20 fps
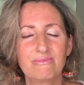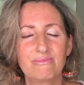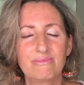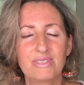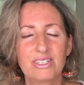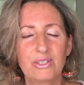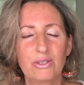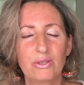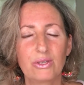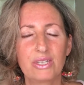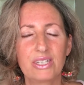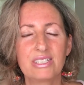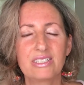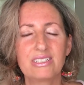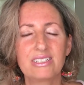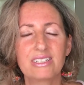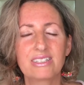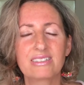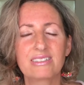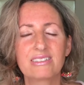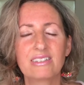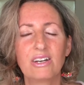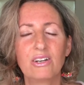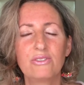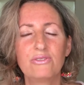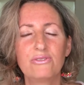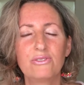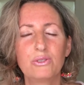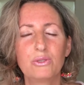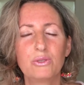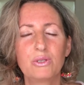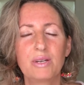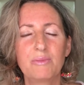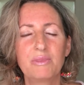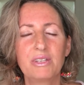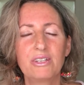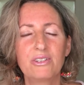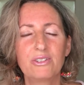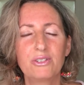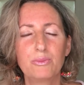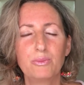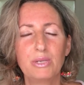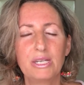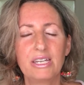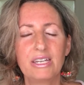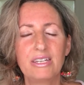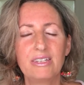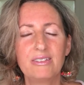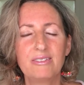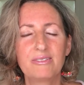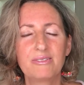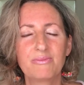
my authentic self, who I'm here to be,